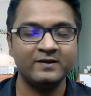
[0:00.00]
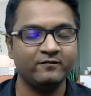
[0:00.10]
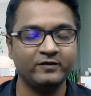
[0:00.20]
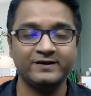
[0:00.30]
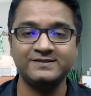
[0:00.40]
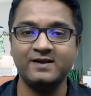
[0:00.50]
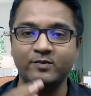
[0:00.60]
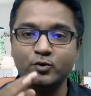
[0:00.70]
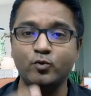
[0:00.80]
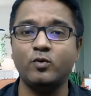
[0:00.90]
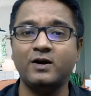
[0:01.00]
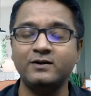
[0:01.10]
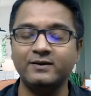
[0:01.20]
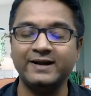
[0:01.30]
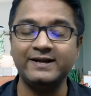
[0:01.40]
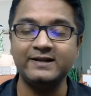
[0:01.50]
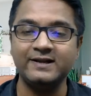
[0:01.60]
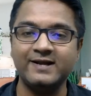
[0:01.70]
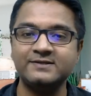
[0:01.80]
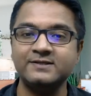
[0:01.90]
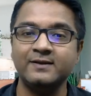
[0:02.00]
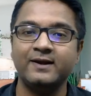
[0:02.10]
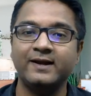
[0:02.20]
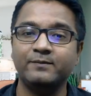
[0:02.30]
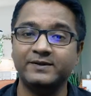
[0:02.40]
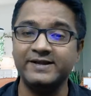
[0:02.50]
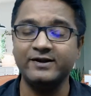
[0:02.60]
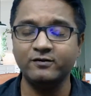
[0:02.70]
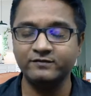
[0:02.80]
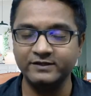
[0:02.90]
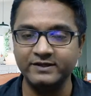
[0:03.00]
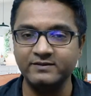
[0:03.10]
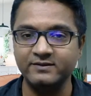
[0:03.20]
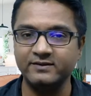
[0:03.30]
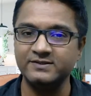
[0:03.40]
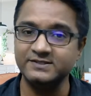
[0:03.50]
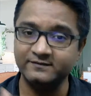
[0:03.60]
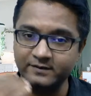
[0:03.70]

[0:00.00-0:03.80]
For example, you want 90 lakhs and by the end of 13th year itself,